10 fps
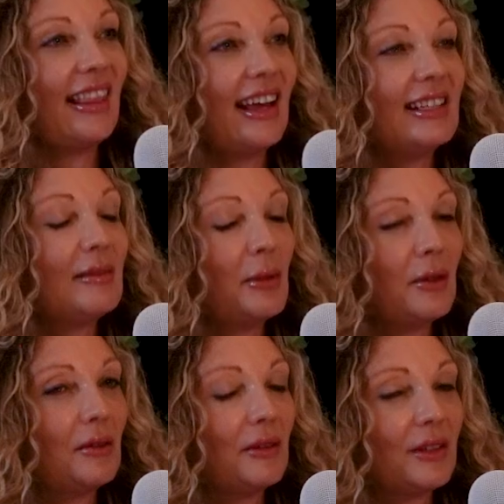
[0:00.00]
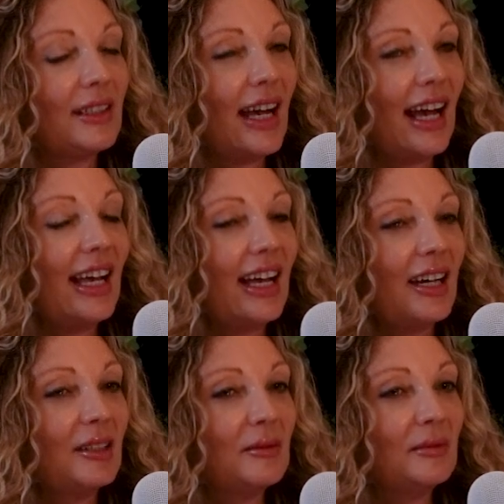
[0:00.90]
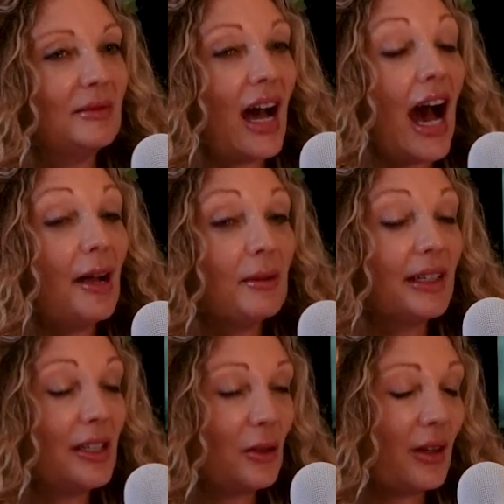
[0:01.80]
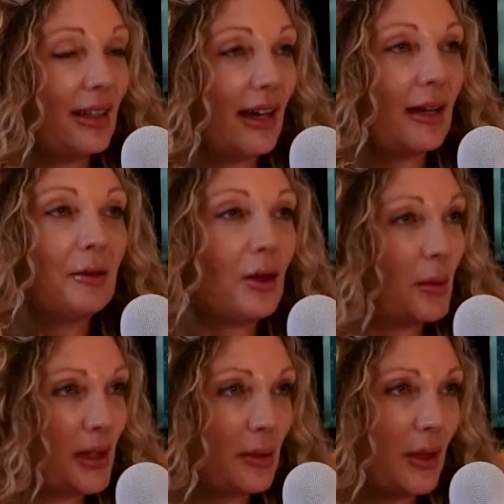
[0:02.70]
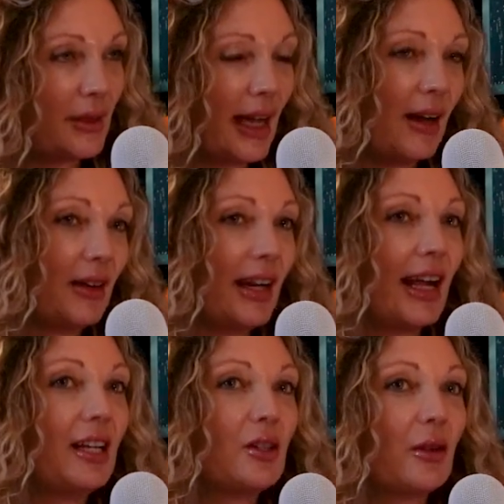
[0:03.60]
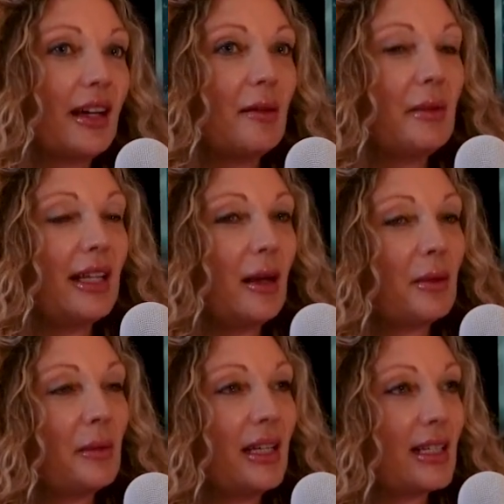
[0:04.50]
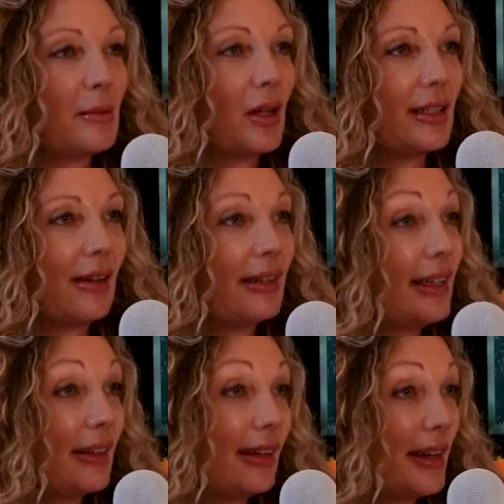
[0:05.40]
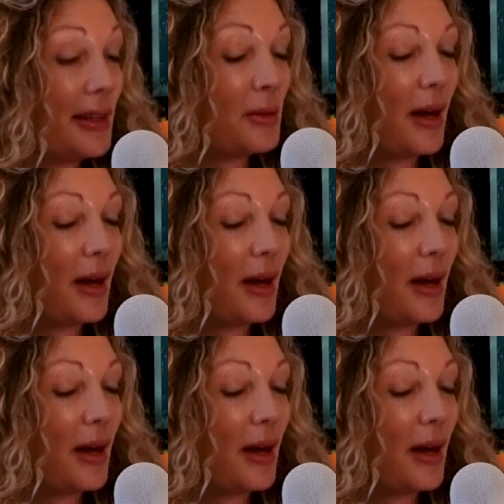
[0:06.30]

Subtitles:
That's beautiful. I really enjoy I grew up in a small town and I enjoy being able to be in a small town here as